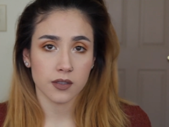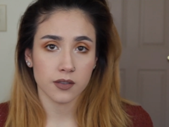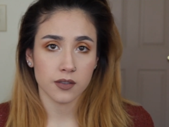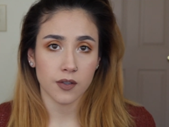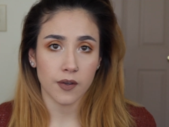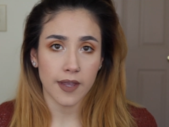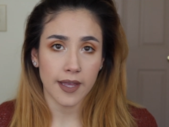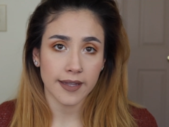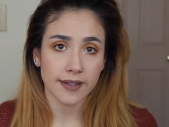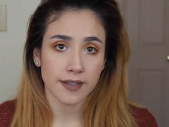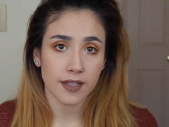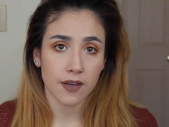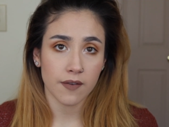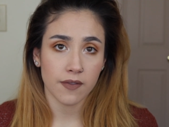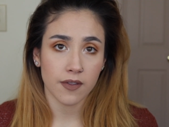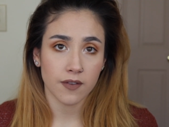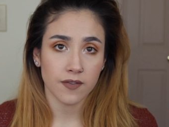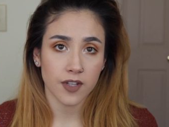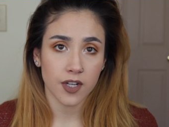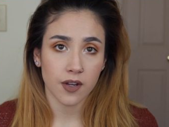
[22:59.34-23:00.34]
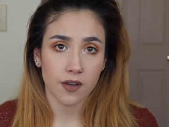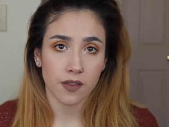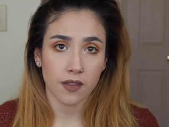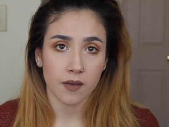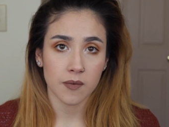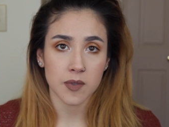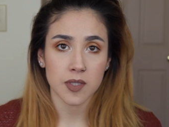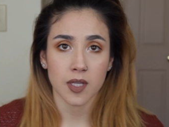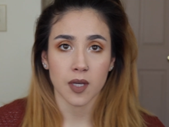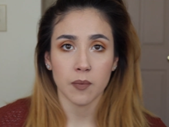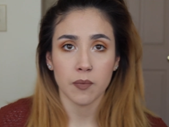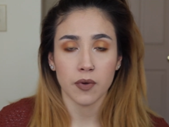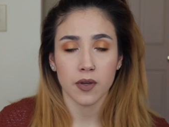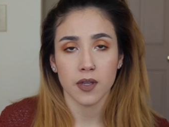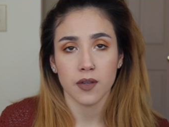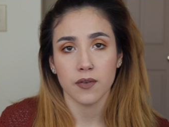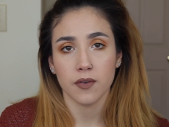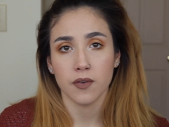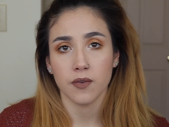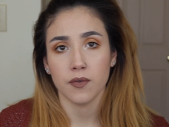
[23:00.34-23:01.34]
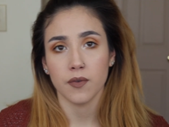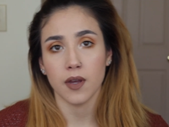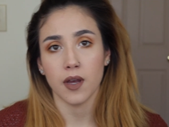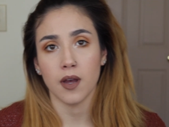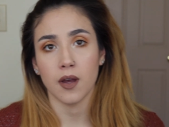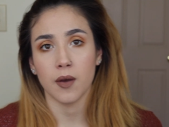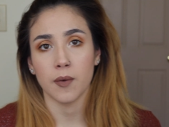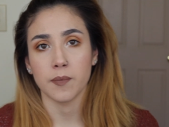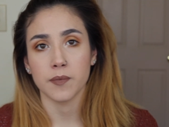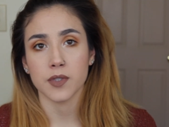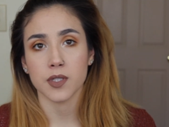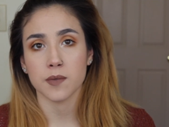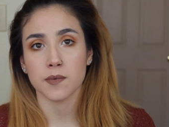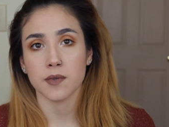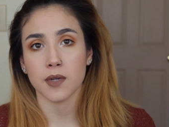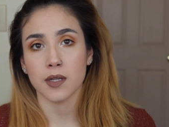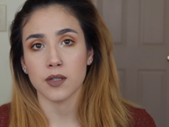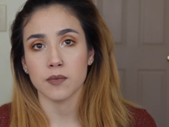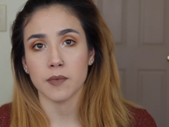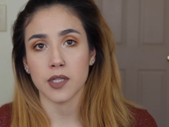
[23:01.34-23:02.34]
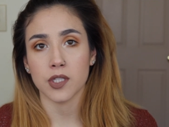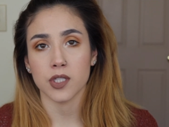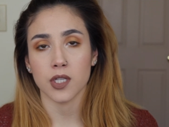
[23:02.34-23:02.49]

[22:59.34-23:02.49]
So yeah, give the video a thumbs up. Um, subscribe to my